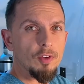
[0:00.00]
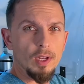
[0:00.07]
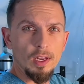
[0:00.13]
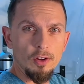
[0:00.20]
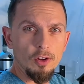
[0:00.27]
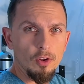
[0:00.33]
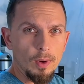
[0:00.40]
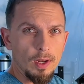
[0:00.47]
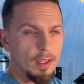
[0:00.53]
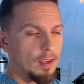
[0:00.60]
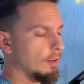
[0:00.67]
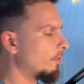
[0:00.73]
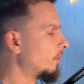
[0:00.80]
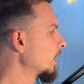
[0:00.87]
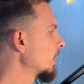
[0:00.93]
you need to do any
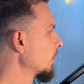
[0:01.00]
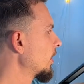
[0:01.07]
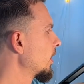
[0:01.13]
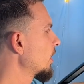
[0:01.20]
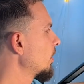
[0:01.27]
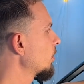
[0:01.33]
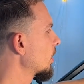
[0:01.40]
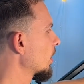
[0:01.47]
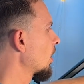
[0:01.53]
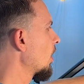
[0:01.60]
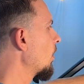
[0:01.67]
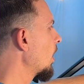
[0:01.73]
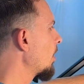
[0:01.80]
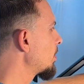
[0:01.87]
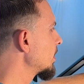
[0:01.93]
configuring, you can go
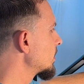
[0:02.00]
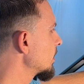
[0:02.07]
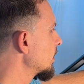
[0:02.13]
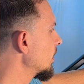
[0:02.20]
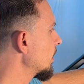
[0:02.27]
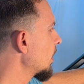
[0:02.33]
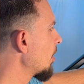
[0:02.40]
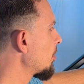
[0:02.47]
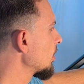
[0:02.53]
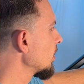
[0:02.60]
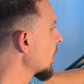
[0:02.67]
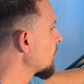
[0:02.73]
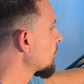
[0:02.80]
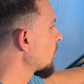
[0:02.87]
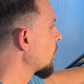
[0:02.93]
up into the upper
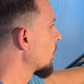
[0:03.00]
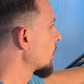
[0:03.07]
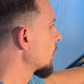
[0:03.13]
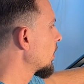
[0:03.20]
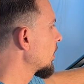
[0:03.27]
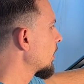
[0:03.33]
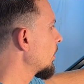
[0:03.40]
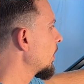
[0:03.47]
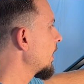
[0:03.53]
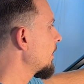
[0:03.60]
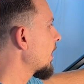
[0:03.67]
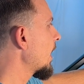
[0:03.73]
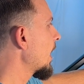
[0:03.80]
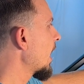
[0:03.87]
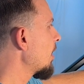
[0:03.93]
left corner, hit
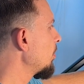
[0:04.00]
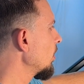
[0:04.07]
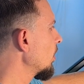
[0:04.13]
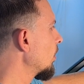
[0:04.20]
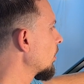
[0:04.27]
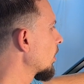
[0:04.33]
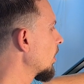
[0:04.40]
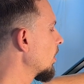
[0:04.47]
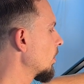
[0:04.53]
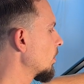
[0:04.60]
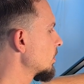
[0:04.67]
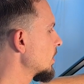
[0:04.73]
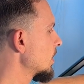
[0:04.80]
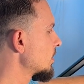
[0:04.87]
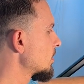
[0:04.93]
that Apple logo,
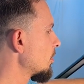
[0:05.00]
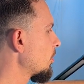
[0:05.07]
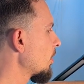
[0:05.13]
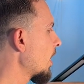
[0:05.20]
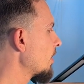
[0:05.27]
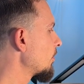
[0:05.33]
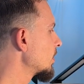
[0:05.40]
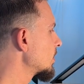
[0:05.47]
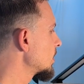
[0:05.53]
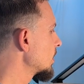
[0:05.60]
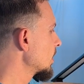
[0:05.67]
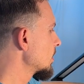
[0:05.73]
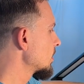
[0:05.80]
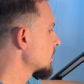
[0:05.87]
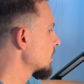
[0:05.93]
system
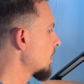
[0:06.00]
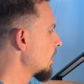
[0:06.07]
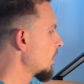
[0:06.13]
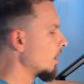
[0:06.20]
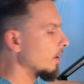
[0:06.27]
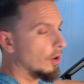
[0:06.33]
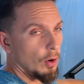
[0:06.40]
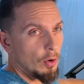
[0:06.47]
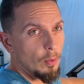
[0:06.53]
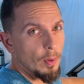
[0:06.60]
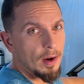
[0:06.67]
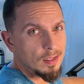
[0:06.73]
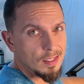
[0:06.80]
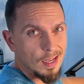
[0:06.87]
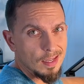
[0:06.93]
preferences, go to
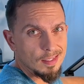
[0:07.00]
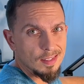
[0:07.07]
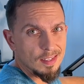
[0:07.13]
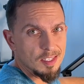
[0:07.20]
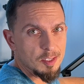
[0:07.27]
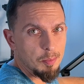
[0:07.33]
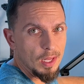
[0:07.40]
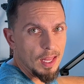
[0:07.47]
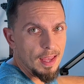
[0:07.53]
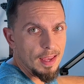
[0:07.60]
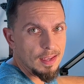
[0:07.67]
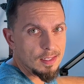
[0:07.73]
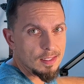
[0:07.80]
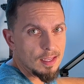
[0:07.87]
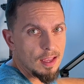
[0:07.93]
where it says
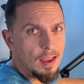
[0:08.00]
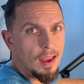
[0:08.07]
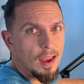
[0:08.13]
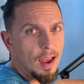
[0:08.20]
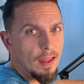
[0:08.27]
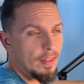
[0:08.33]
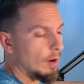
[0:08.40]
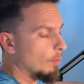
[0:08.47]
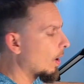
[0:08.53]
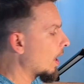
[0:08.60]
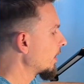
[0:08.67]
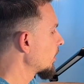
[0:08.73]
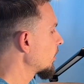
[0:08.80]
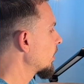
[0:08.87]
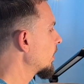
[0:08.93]
displays, and then while
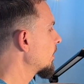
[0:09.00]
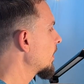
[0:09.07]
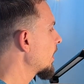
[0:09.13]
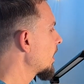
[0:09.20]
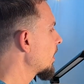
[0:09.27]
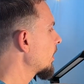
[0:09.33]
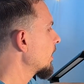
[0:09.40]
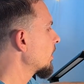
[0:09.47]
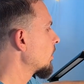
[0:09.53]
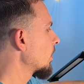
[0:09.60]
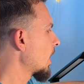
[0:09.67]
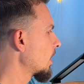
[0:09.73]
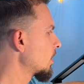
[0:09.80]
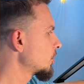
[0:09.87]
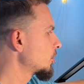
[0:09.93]
you're in there, it'll
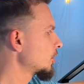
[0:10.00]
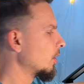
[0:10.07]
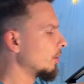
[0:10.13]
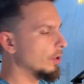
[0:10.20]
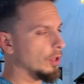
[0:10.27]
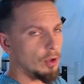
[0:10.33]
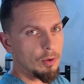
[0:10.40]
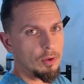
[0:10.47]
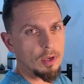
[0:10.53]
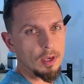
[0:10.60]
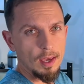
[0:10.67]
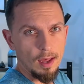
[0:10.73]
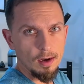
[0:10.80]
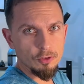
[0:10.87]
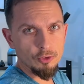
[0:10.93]
kind of show you. You can
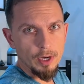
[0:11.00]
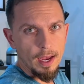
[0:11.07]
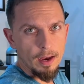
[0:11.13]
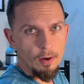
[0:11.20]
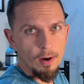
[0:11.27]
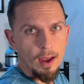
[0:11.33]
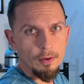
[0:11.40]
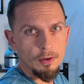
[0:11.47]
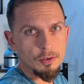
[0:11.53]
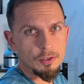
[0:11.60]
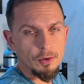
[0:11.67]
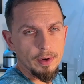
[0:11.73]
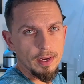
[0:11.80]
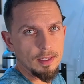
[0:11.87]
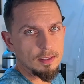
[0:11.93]
kind of drag around your
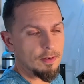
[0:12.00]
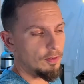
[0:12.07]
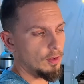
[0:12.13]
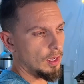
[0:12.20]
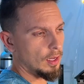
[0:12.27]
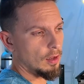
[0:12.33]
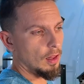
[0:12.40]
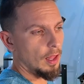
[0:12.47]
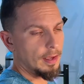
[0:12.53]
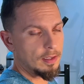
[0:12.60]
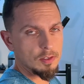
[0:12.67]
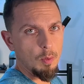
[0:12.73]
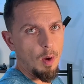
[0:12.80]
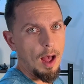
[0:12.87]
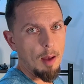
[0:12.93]
screens if you need to like
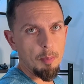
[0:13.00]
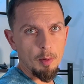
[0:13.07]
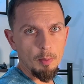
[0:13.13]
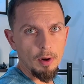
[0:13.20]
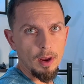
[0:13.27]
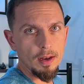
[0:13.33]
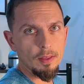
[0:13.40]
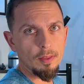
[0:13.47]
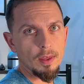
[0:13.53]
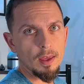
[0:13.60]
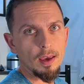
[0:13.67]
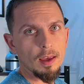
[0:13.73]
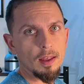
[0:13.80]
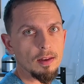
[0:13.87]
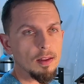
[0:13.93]
swap them or
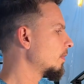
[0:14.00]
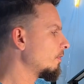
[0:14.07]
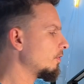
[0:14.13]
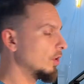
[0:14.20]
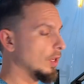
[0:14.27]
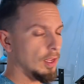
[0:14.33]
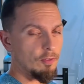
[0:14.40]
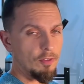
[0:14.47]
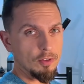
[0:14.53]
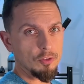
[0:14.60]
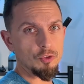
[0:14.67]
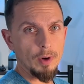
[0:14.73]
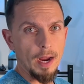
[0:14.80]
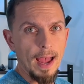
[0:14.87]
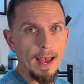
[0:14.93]
anything, and if you need for
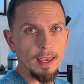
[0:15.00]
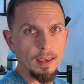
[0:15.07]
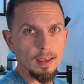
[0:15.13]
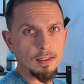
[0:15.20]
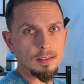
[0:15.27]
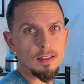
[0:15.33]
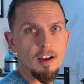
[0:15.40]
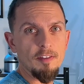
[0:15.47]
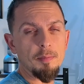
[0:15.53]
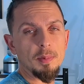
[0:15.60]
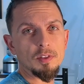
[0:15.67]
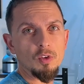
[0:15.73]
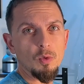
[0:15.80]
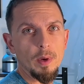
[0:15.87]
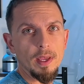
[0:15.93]
dragging and stuff
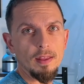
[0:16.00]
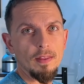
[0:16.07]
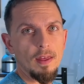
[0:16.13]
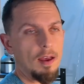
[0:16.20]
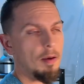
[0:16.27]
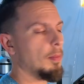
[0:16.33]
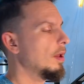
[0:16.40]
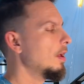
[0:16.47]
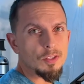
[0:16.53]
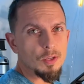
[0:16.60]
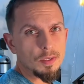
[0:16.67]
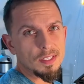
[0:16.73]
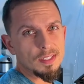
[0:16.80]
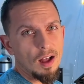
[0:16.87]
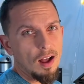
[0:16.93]
between them. So
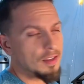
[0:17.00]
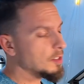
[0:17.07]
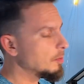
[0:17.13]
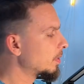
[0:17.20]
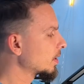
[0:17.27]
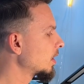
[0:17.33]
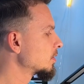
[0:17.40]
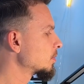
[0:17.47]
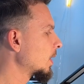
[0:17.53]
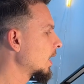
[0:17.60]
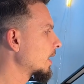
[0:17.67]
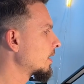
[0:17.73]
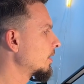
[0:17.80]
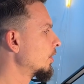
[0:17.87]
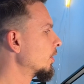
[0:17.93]
this is awesome because what I
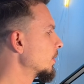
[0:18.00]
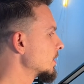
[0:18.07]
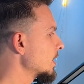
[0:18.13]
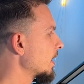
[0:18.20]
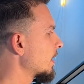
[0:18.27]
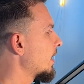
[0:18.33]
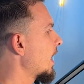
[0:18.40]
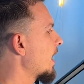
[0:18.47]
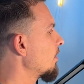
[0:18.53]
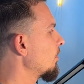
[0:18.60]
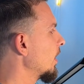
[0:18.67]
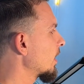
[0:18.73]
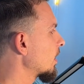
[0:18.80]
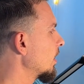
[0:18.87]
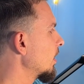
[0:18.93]
can do is I can have
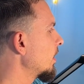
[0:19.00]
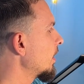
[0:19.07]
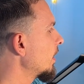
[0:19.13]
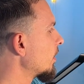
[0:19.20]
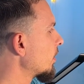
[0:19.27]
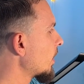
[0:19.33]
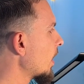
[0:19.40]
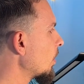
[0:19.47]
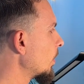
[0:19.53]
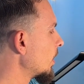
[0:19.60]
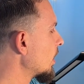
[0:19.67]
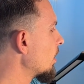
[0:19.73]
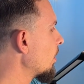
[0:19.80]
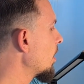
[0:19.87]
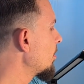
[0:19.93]
like a internet
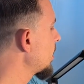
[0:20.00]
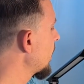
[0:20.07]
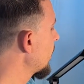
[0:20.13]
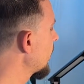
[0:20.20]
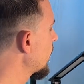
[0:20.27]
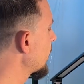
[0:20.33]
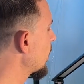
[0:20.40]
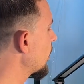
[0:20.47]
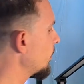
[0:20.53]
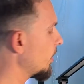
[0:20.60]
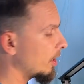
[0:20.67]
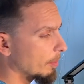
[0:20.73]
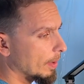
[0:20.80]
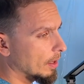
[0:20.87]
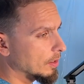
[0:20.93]
window up here,
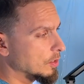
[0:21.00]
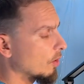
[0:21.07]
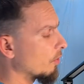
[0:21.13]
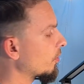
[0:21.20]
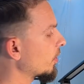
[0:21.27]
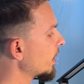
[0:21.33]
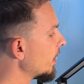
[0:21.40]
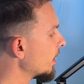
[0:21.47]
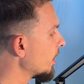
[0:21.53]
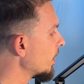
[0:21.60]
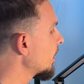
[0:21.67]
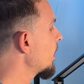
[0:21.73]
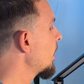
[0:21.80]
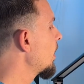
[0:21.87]
emails over here.